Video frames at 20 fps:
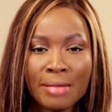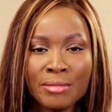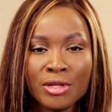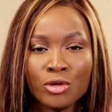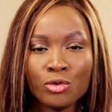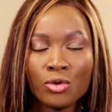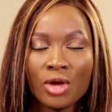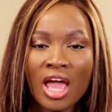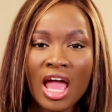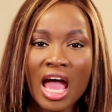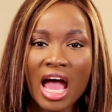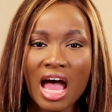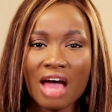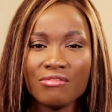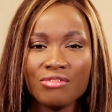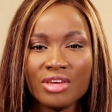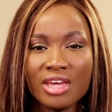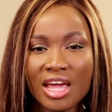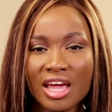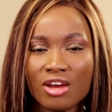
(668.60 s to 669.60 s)
Let me know,
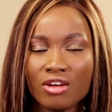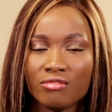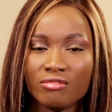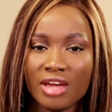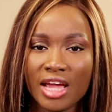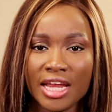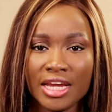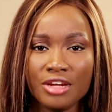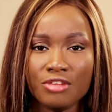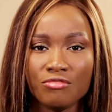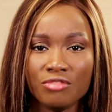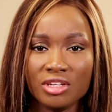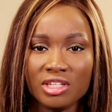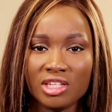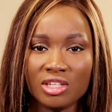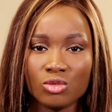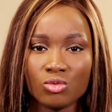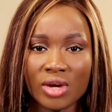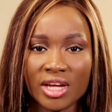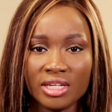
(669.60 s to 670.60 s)
have you heard of any
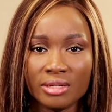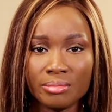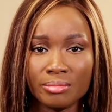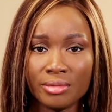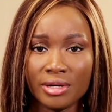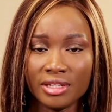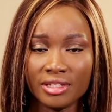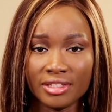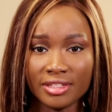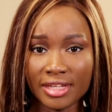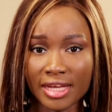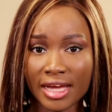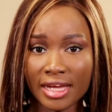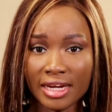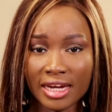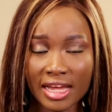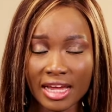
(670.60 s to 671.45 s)
reasons why the breast sag?